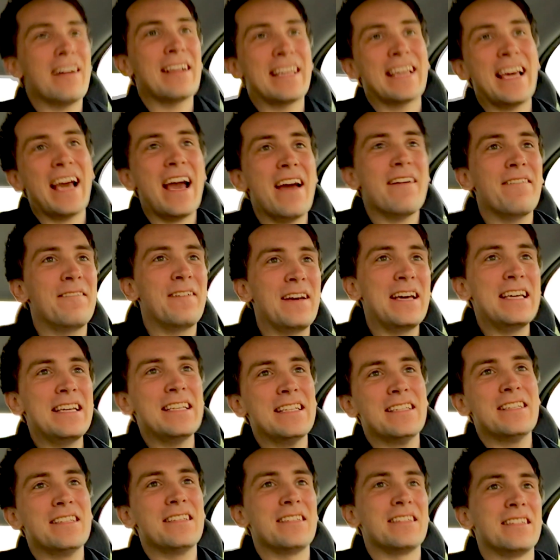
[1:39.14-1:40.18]

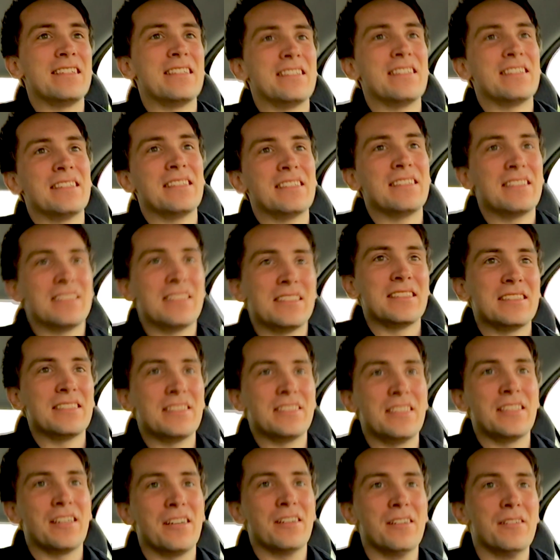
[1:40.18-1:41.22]
Caffeine,
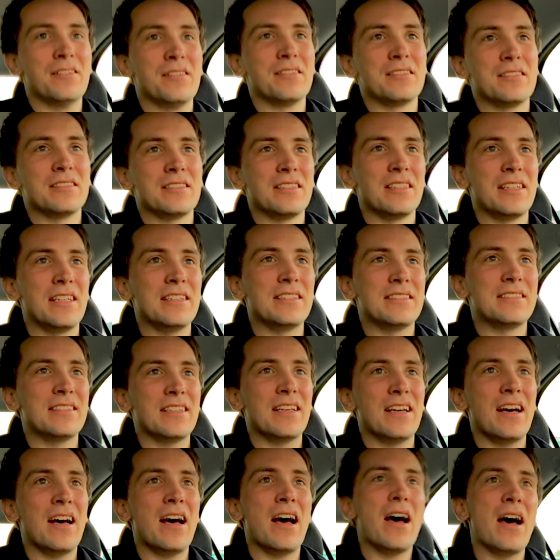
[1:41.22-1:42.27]
you know, it's
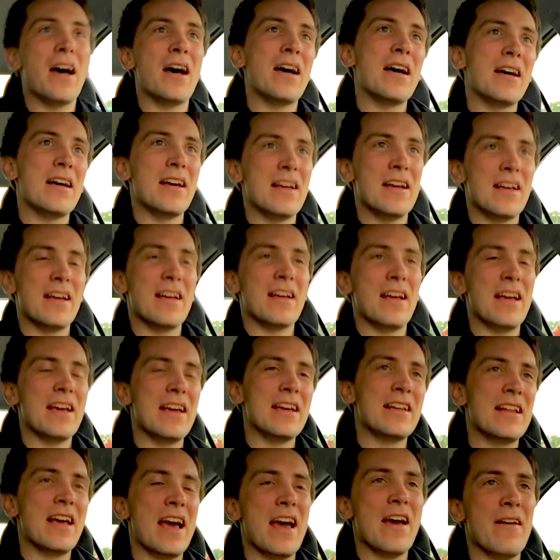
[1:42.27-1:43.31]

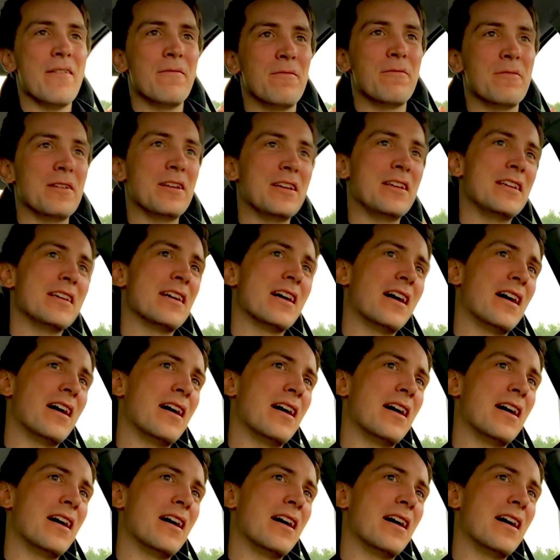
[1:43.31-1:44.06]
in every